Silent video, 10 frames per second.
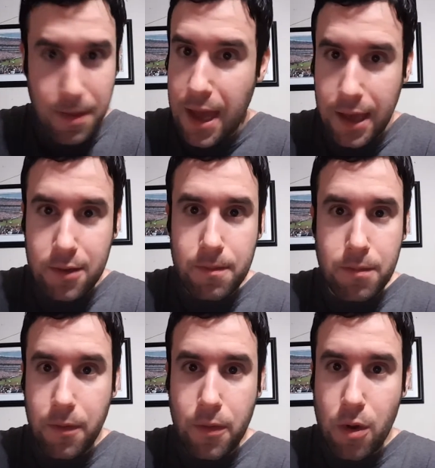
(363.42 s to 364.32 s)
back
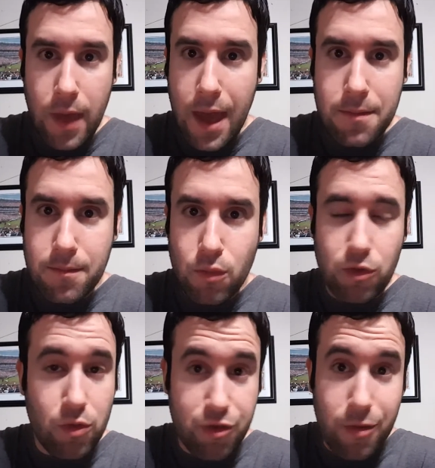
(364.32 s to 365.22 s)
before that,
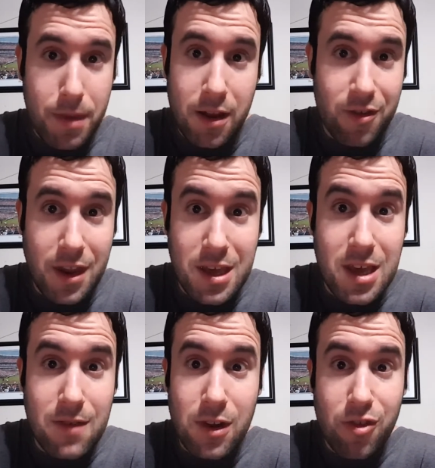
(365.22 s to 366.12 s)
which was tremendous that he
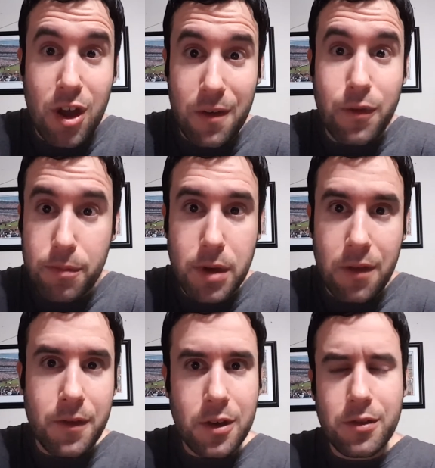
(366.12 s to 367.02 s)
even is on a football
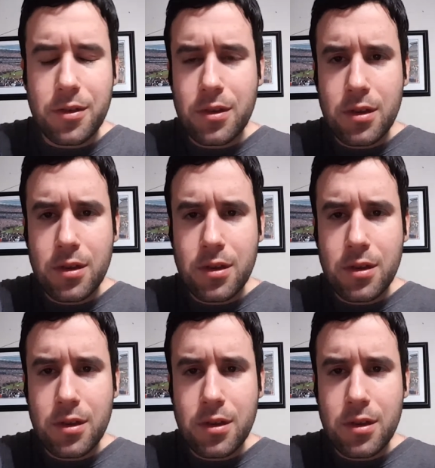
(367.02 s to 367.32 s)
field.